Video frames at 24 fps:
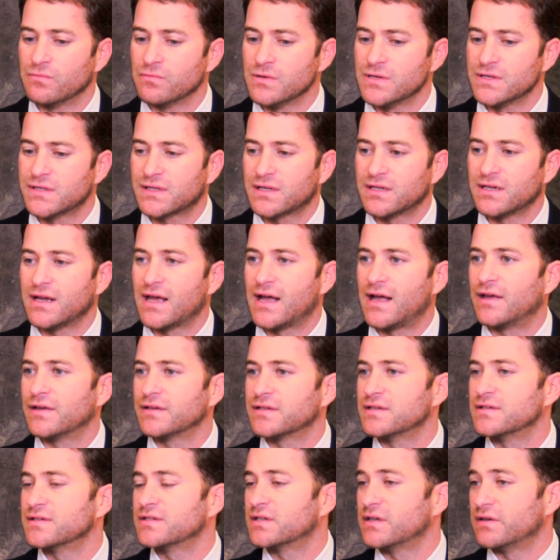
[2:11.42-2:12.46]
risk
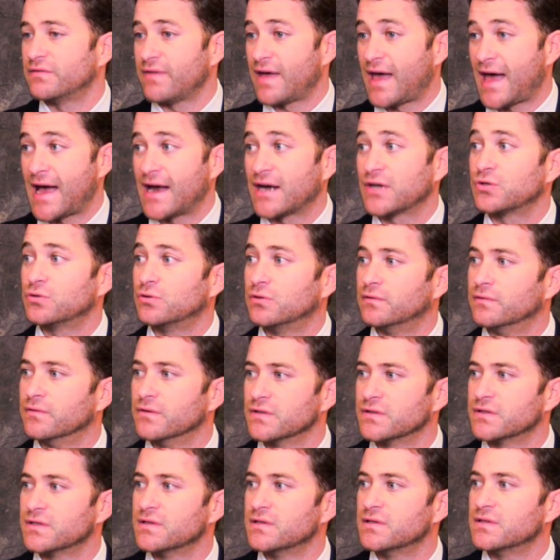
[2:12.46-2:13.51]
analysis of actual
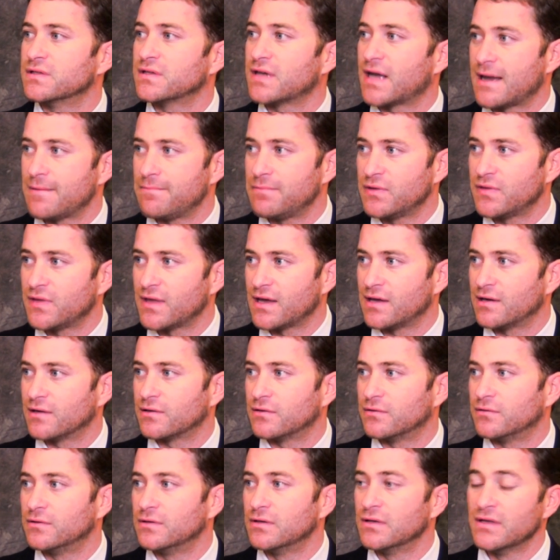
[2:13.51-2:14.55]
versus
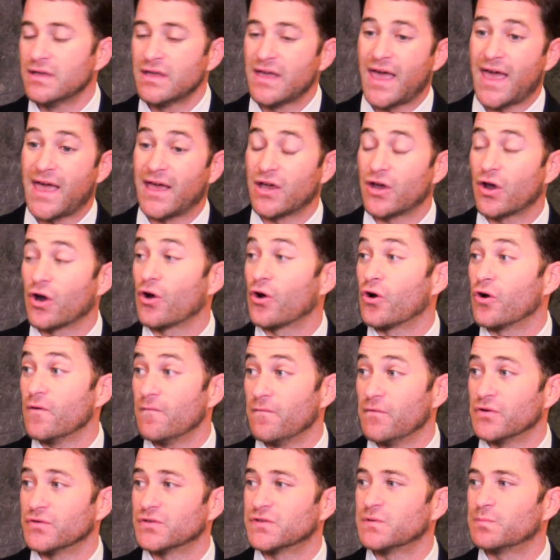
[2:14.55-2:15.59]
hypothetical and current
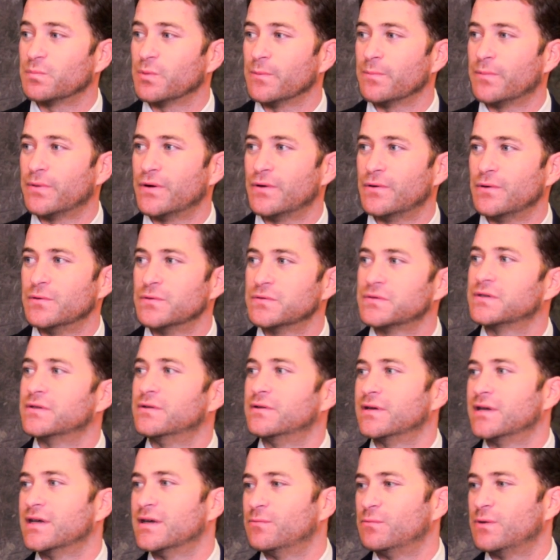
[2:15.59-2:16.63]
versus proposed. So
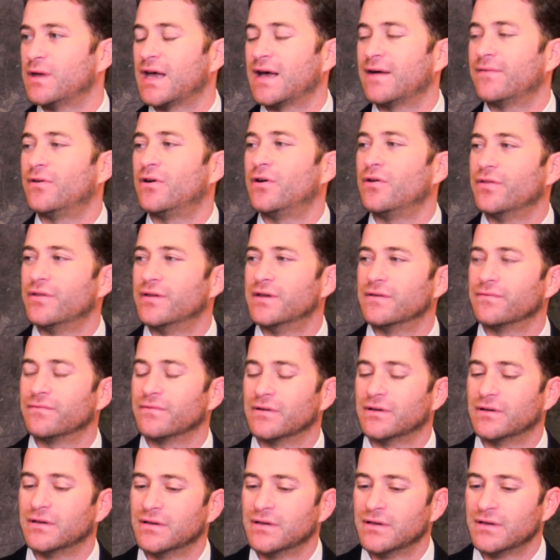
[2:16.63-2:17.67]
again, we have all the
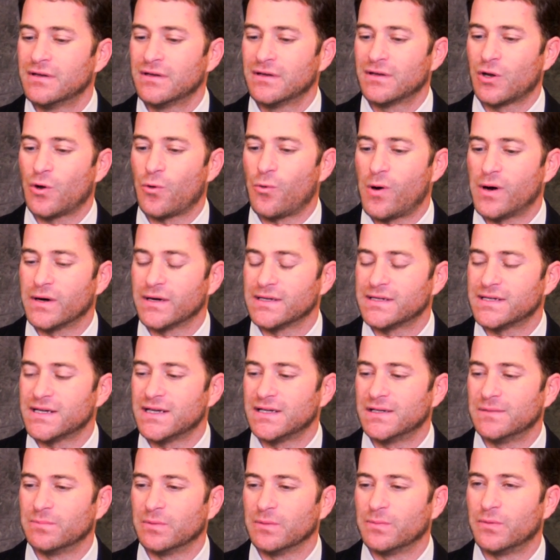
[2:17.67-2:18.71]
different
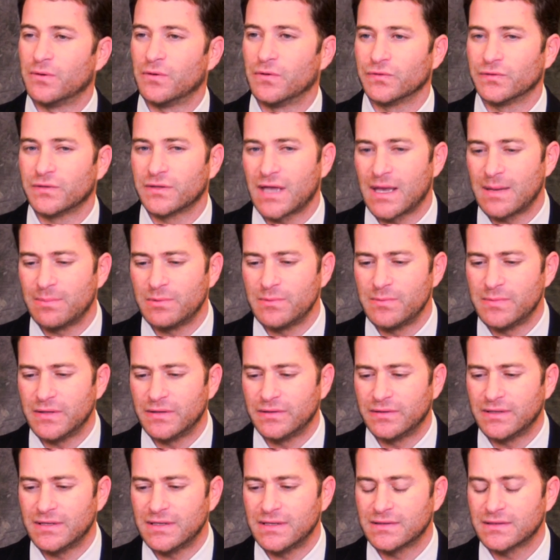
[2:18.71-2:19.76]
quantitative proposal
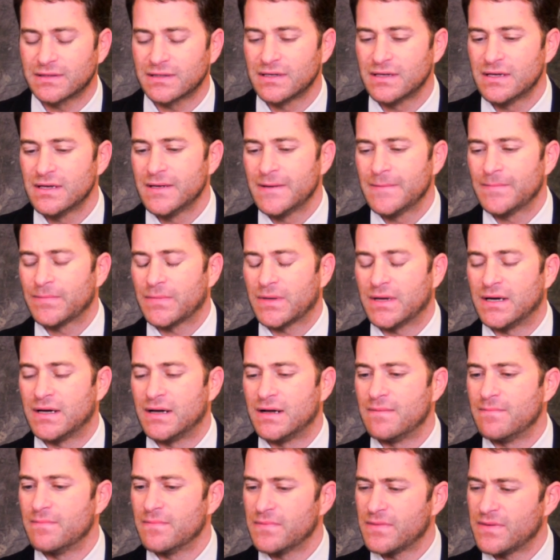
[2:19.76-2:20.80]
capabilities.
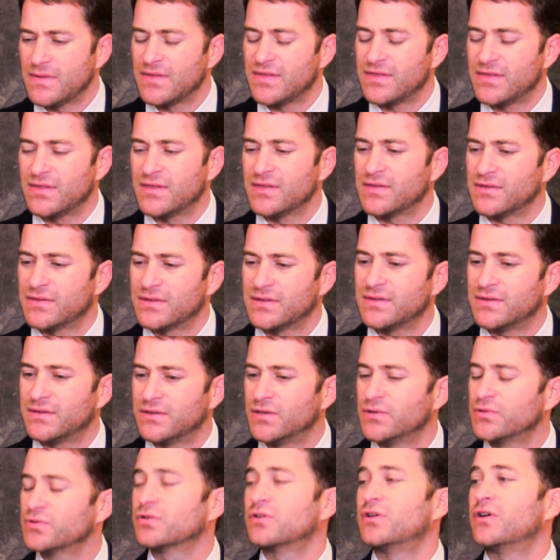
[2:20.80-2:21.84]

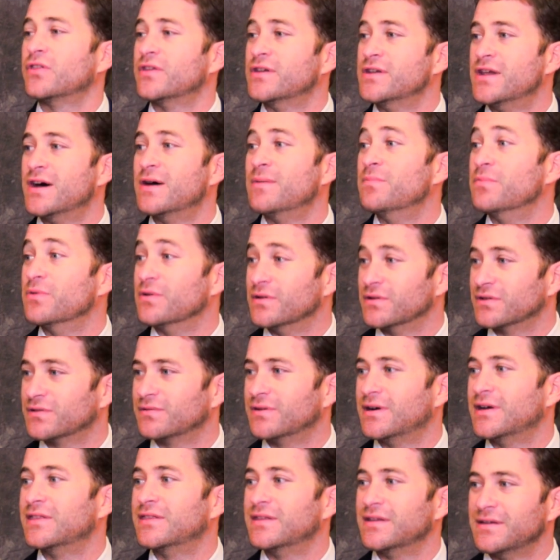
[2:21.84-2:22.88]
Those are all the numbers,
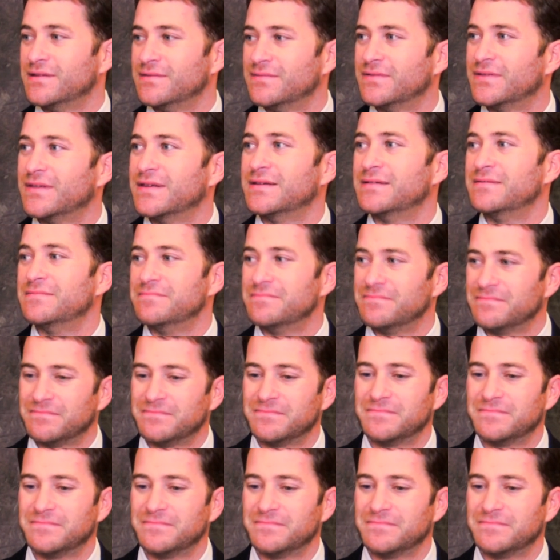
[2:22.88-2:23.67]
right? The